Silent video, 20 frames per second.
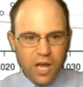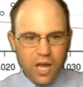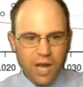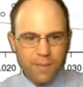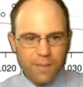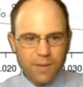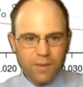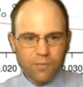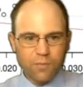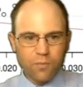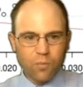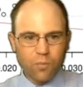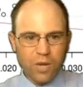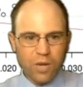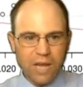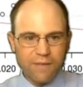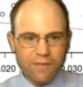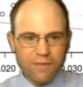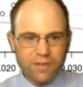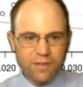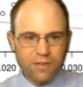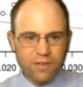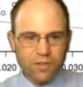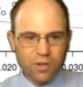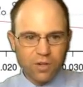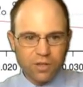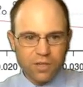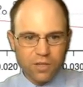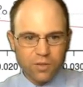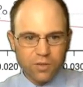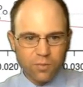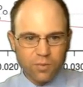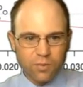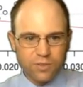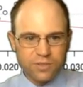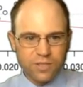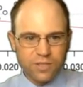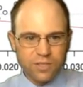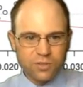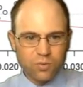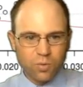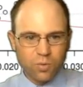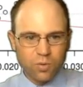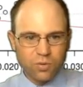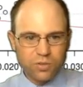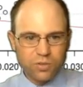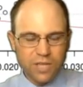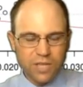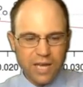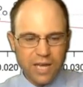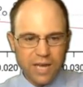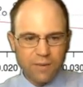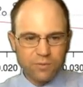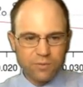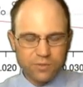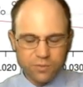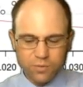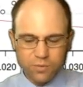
I mean, we haven't looked at the residuals yet, so